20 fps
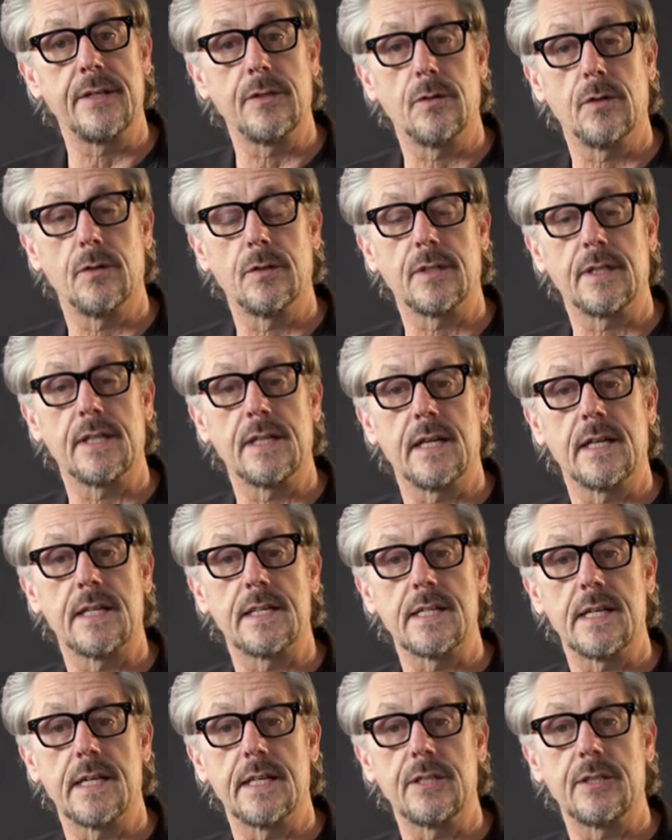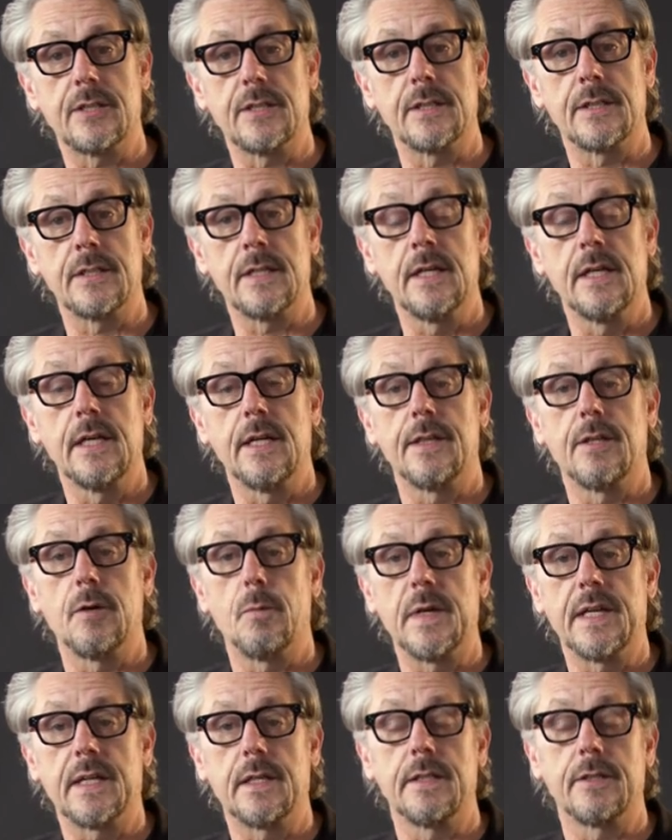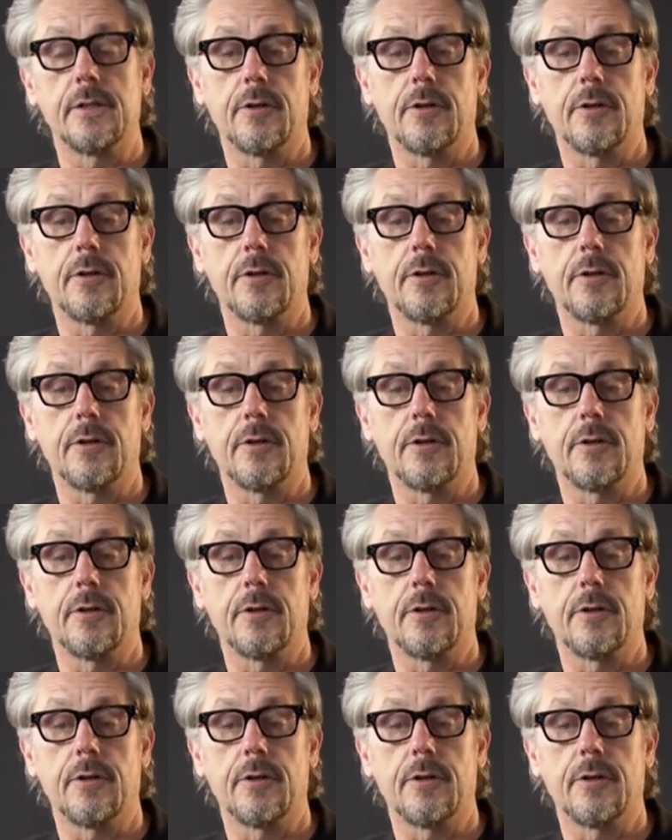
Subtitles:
in your organization, that we can